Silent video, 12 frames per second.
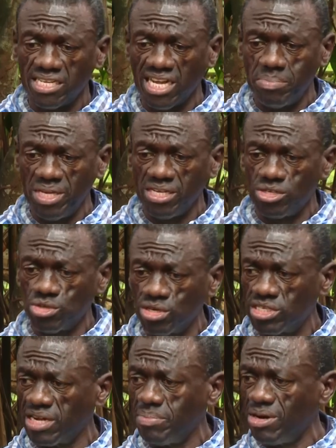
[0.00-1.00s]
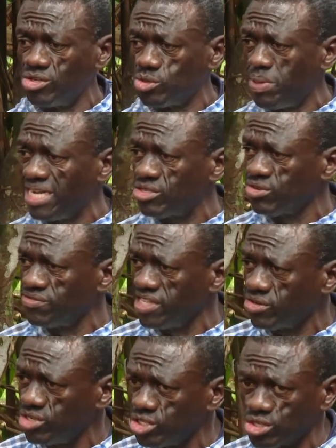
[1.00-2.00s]
are being talked about, part of the
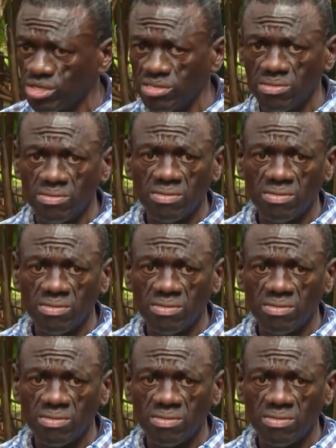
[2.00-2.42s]
reason